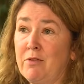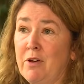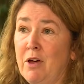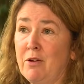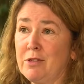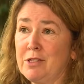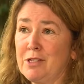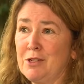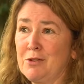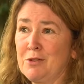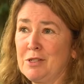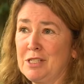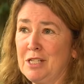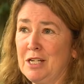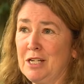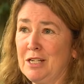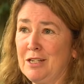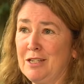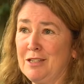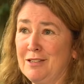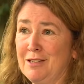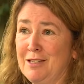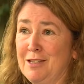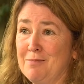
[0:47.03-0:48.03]
felt so
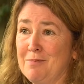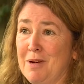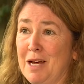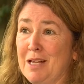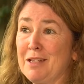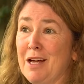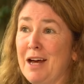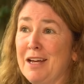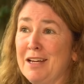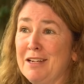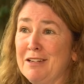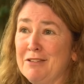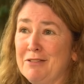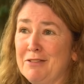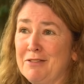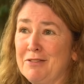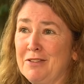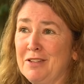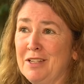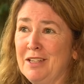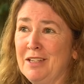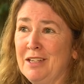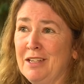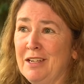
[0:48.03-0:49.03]
sick in my
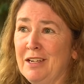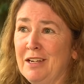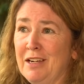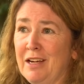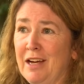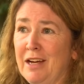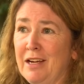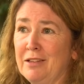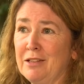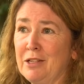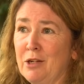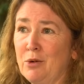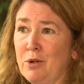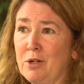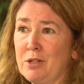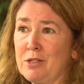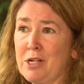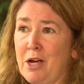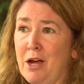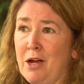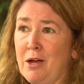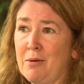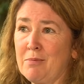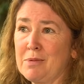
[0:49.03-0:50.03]
life, and there were
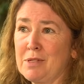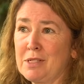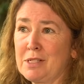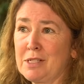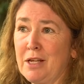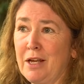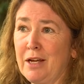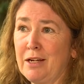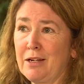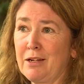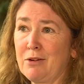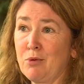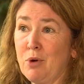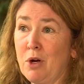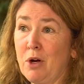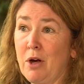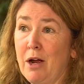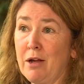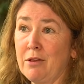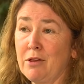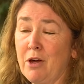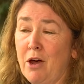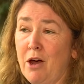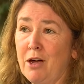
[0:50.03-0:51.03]
times like where
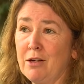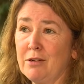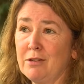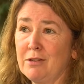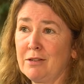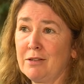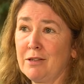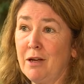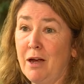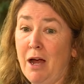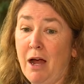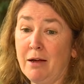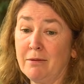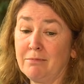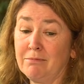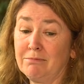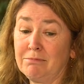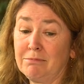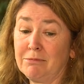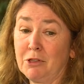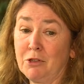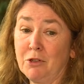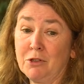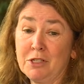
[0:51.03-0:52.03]
I thought I
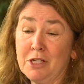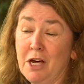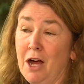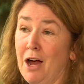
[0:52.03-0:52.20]
could